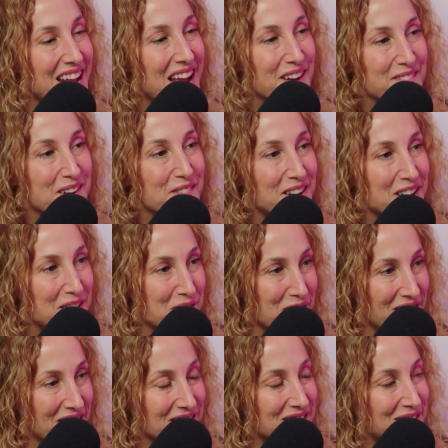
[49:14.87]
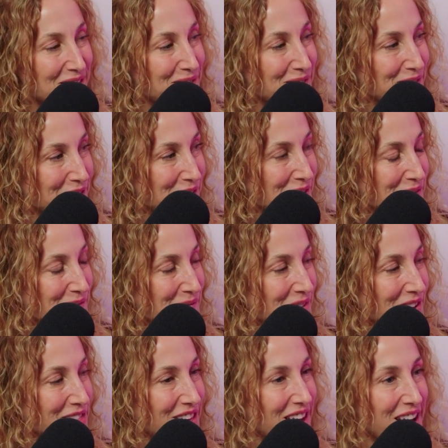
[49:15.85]
Everybody wants to room
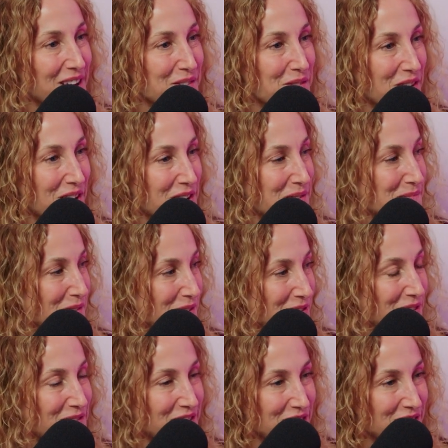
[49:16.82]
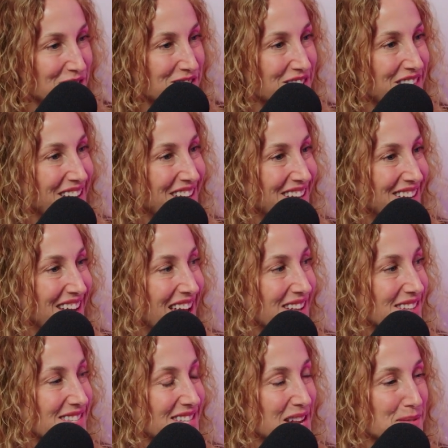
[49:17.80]
with like one or both of you so they could
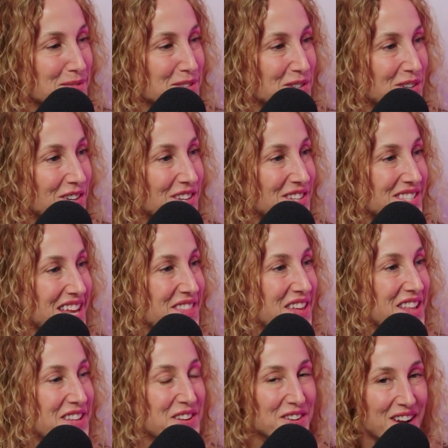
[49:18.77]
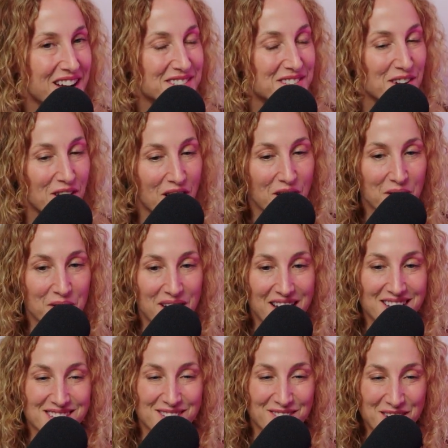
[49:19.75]
get sleep tools. And then you guys are
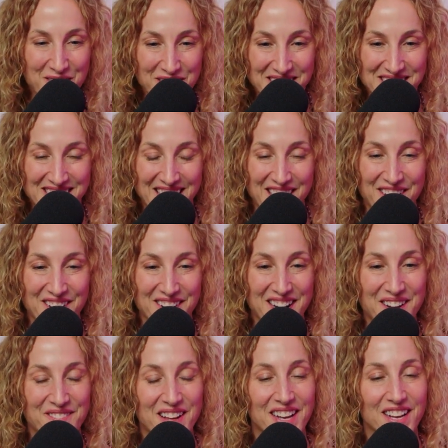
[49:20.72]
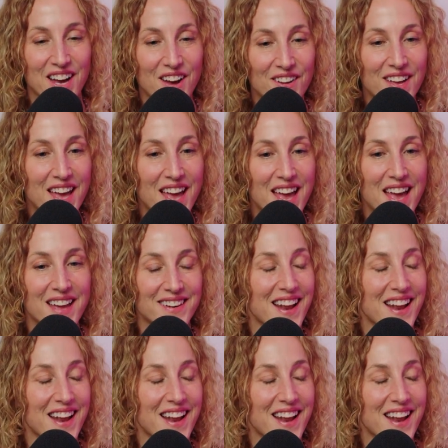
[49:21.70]
always rooming together. And I'm like, okay.